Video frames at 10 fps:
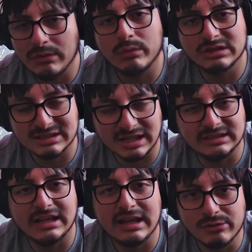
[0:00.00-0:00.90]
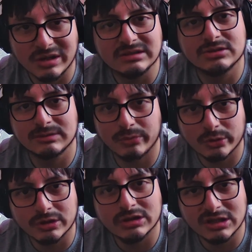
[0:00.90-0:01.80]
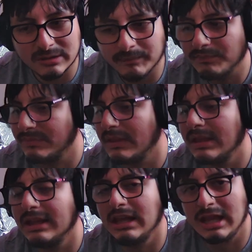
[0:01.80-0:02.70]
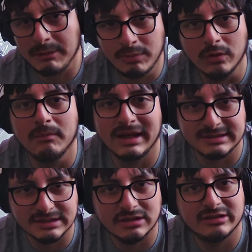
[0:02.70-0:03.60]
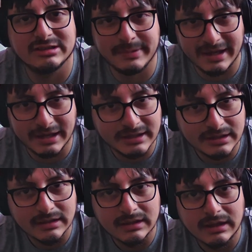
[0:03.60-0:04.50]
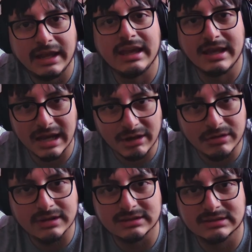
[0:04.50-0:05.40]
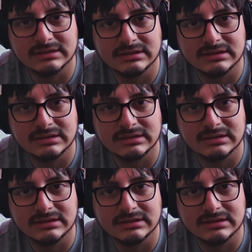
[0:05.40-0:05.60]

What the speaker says: The time that he went to the World Cup, he put Mexico on his back. And he carried us.